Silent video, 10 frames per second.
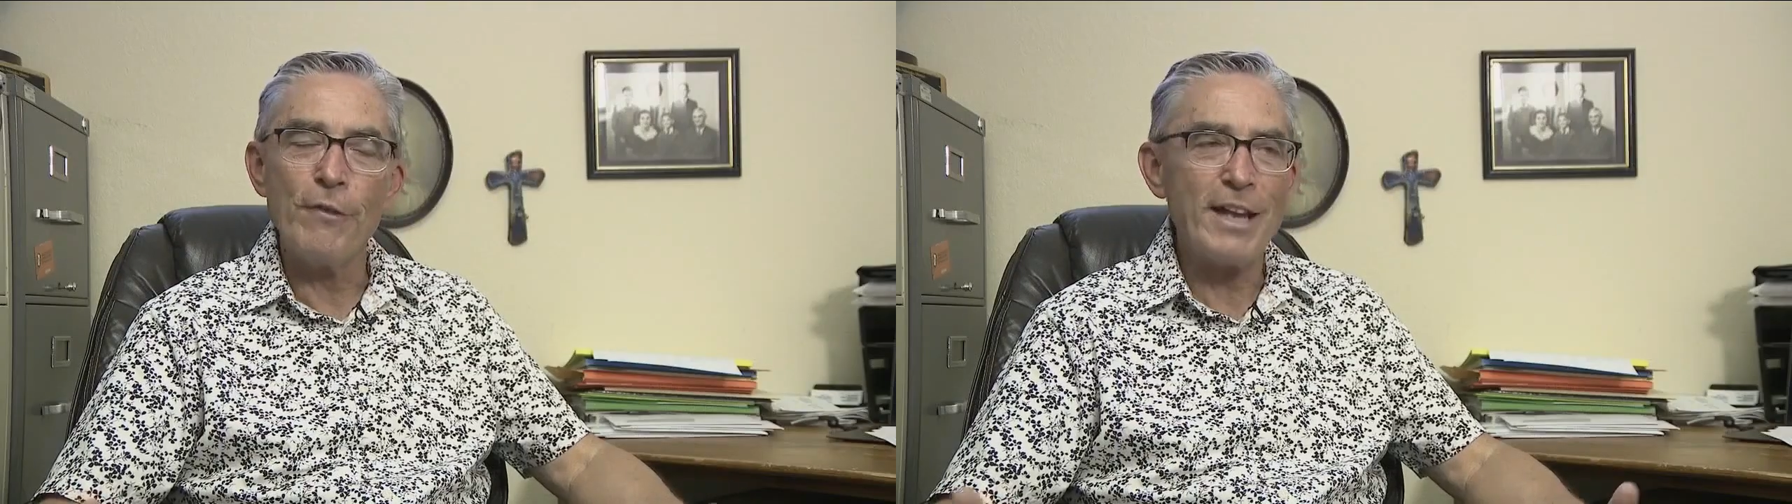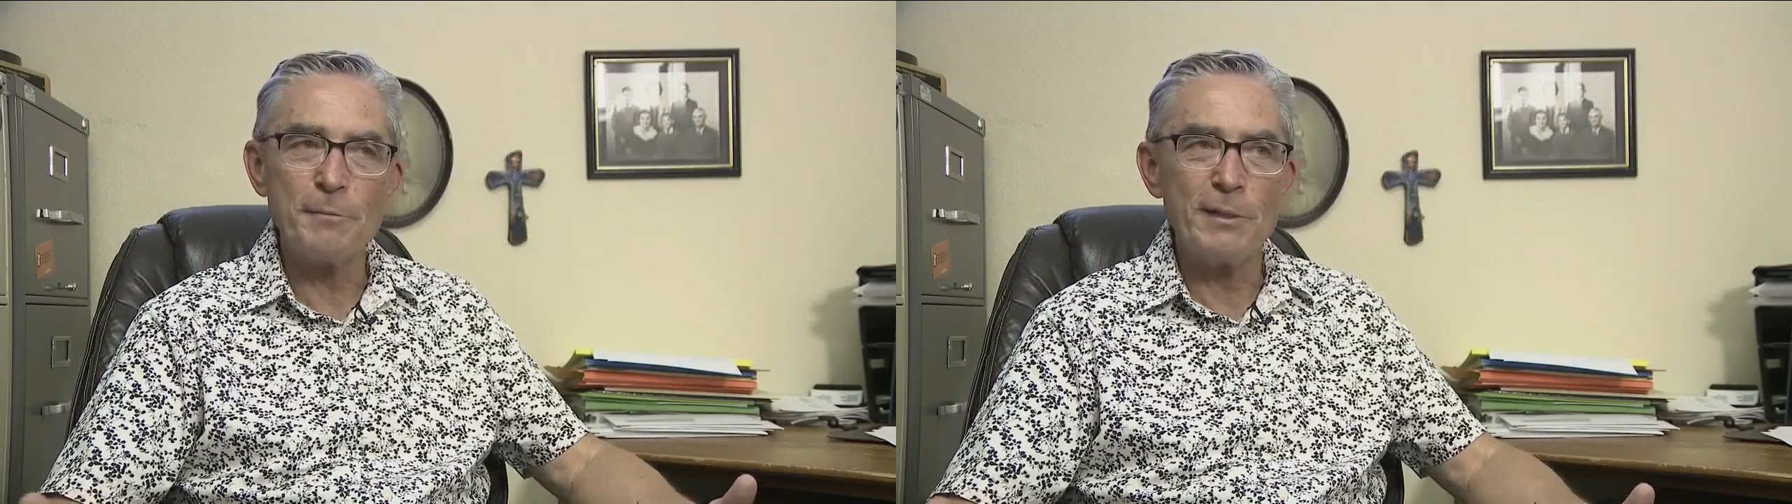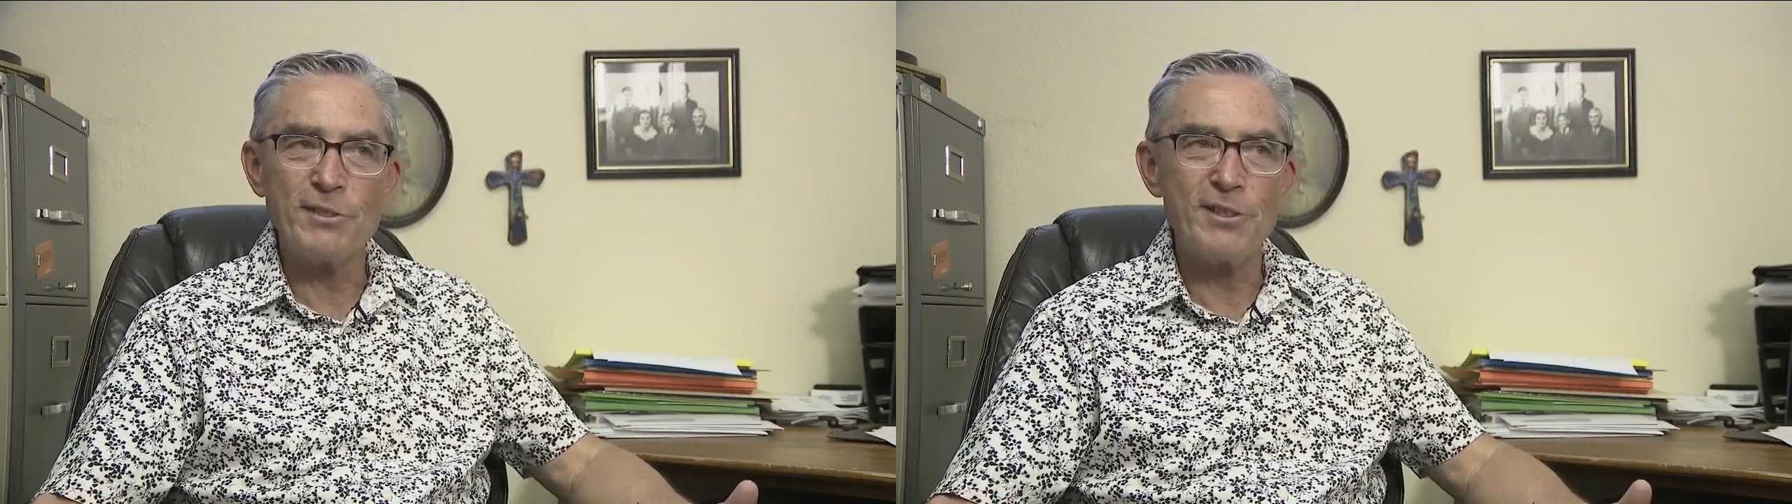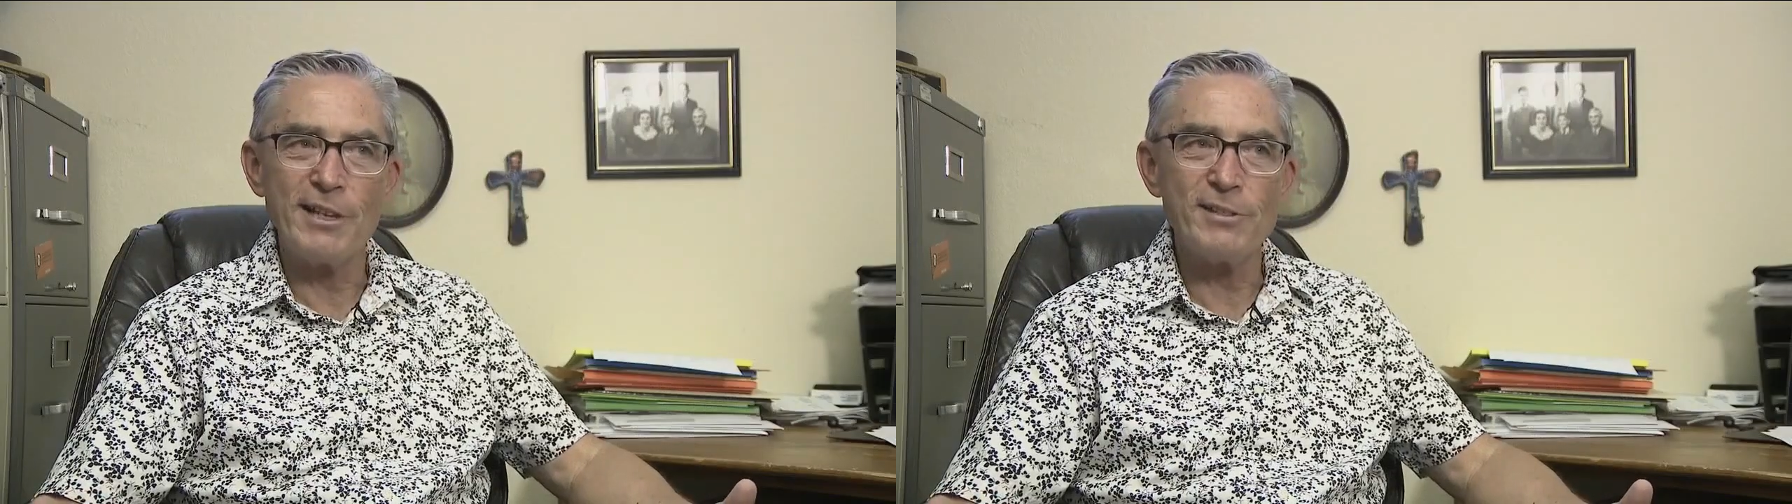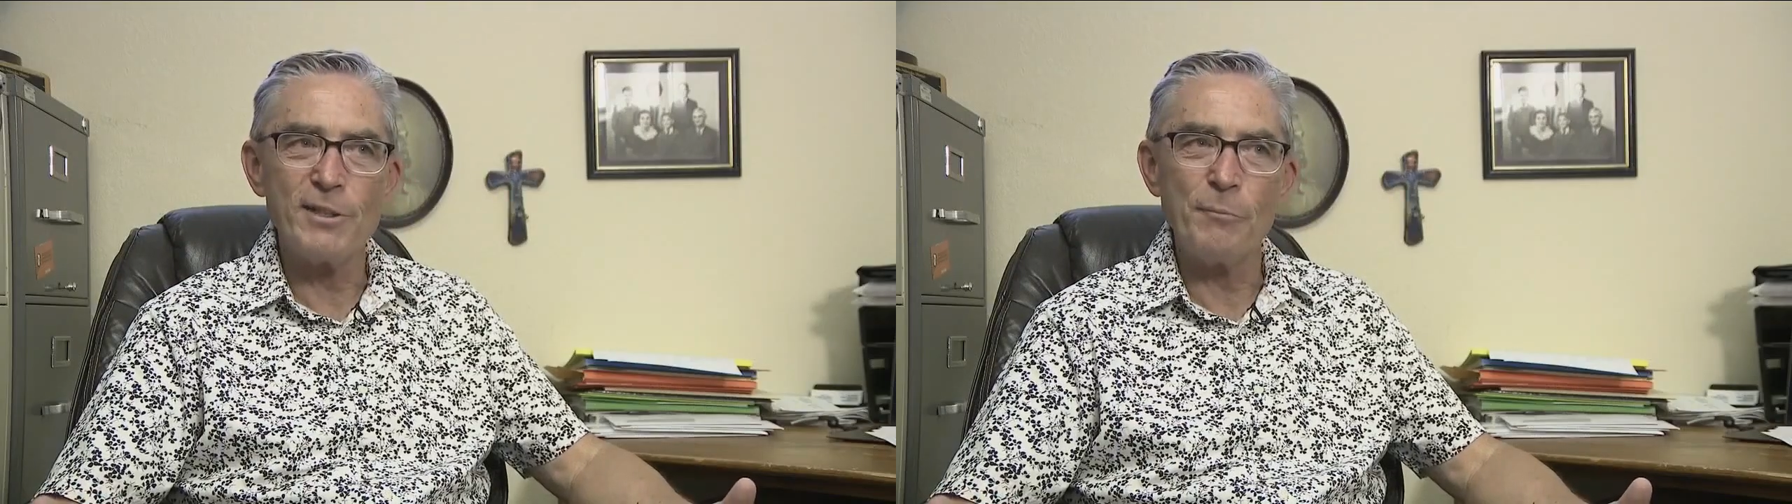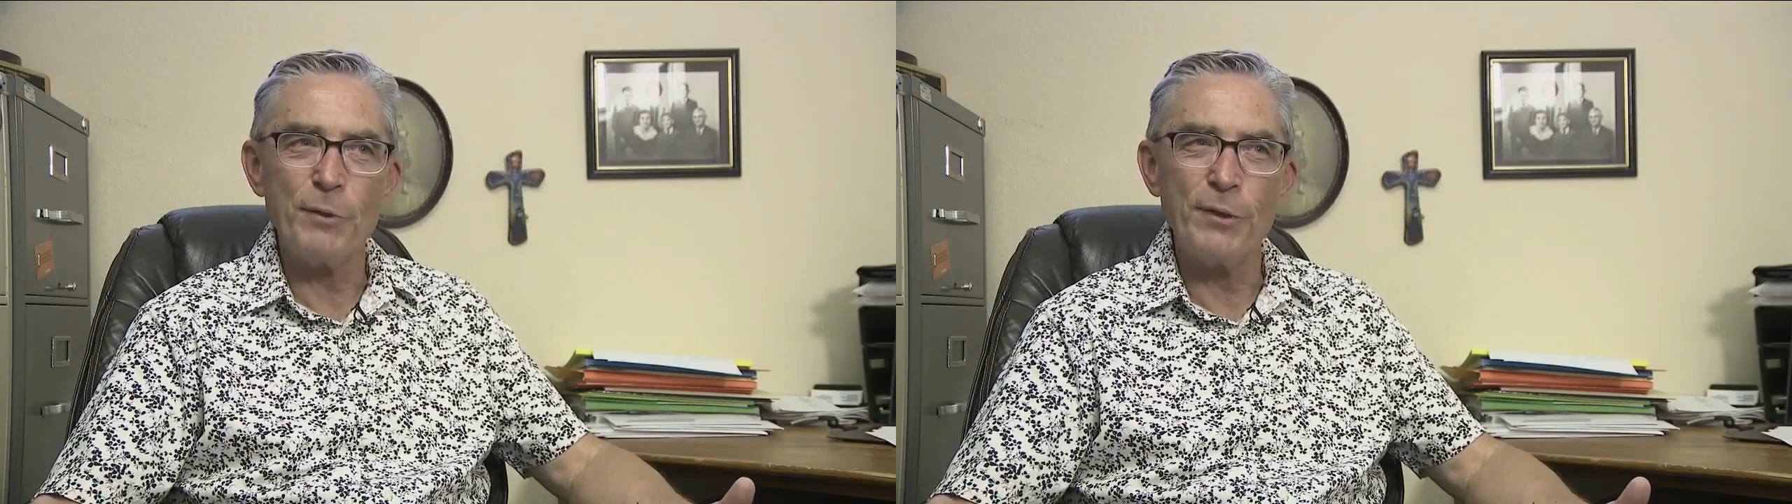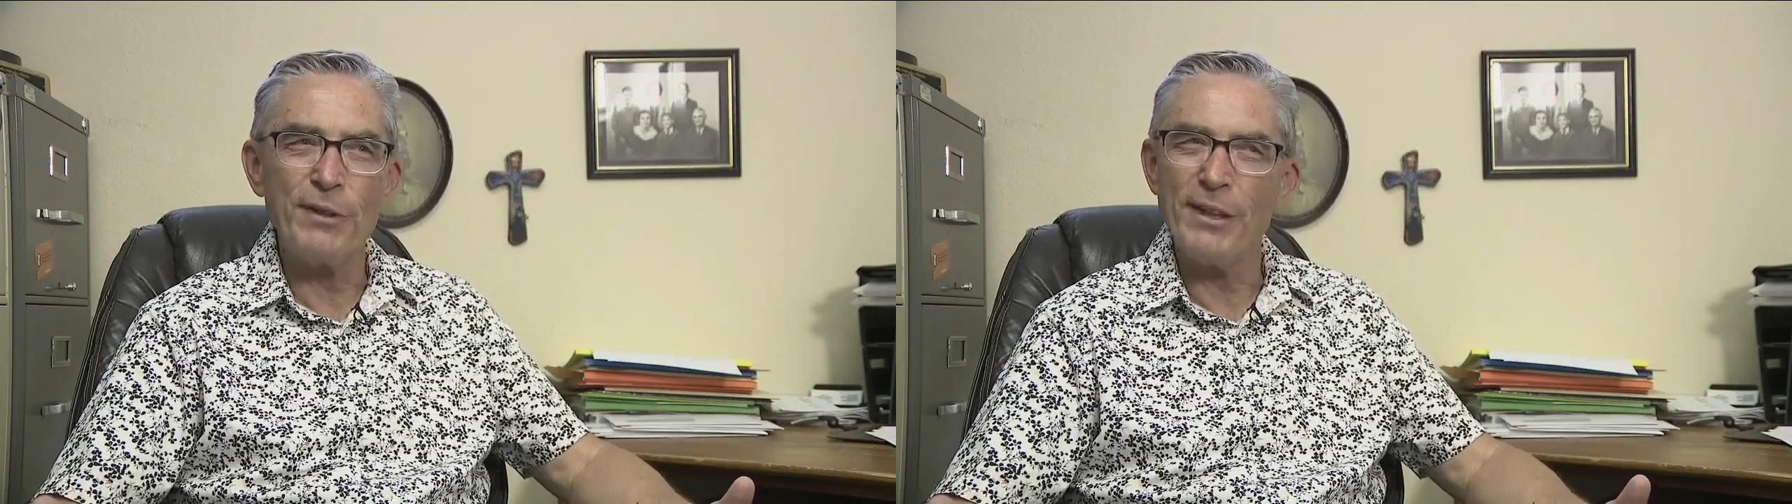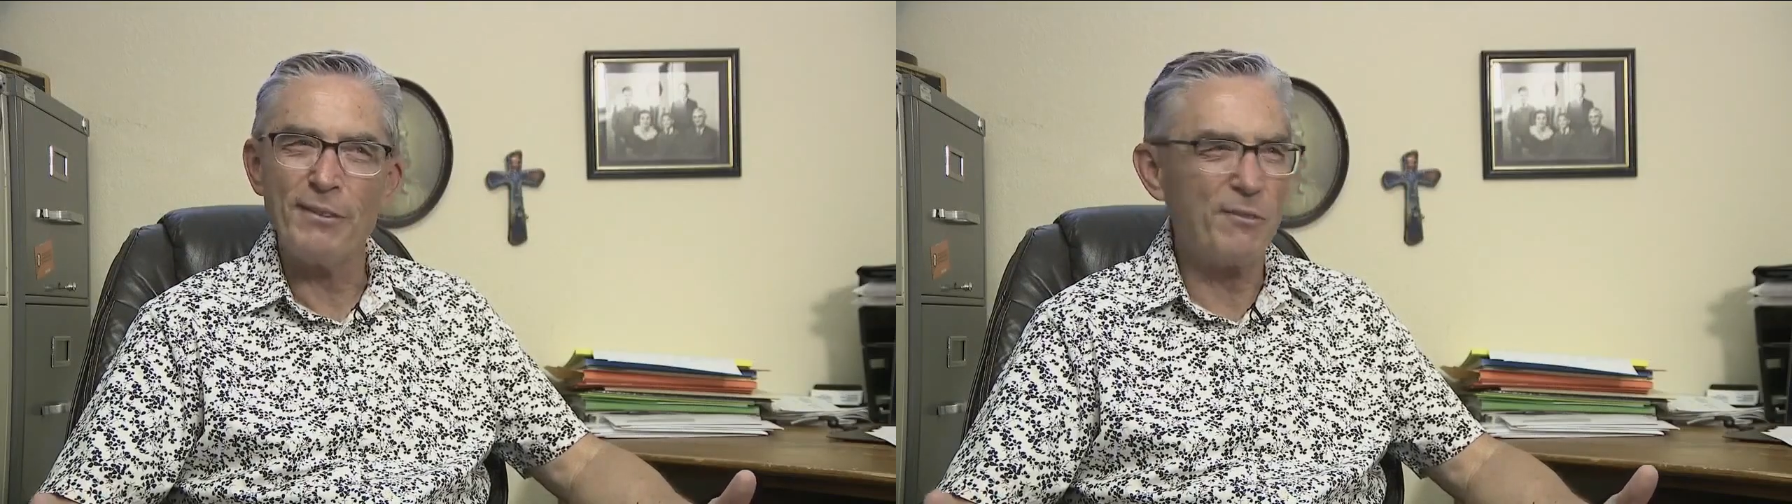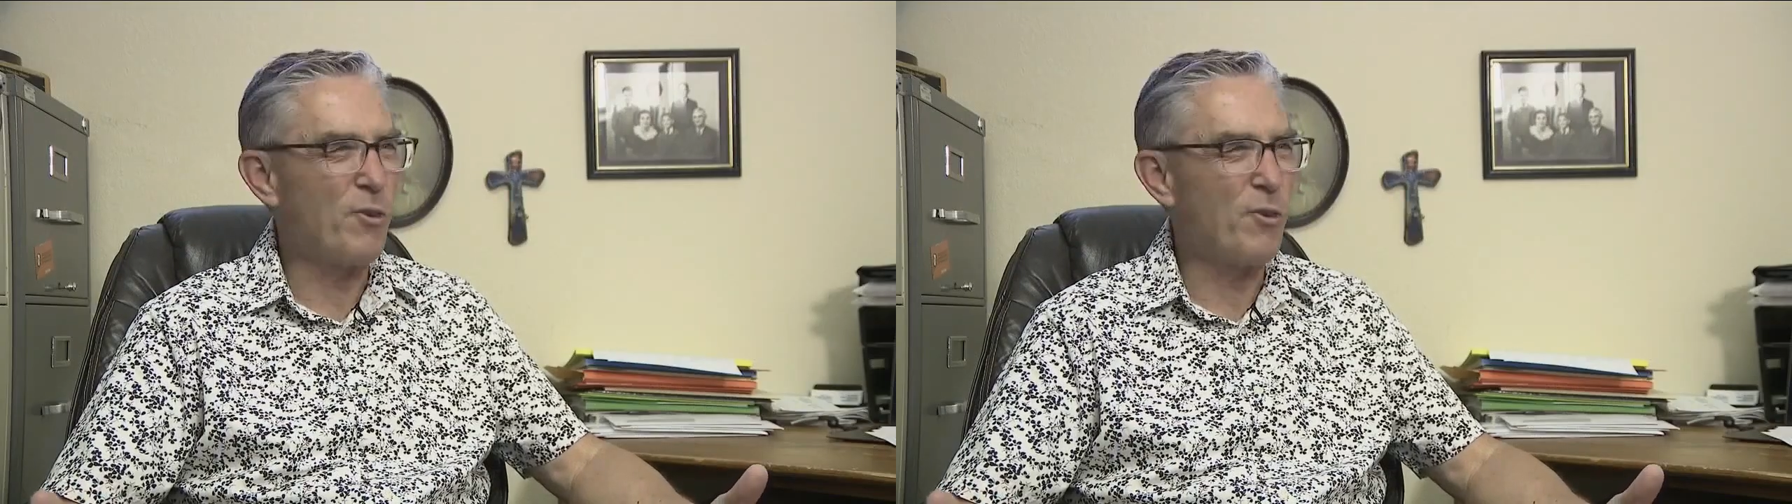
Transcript: asked me to sign something and they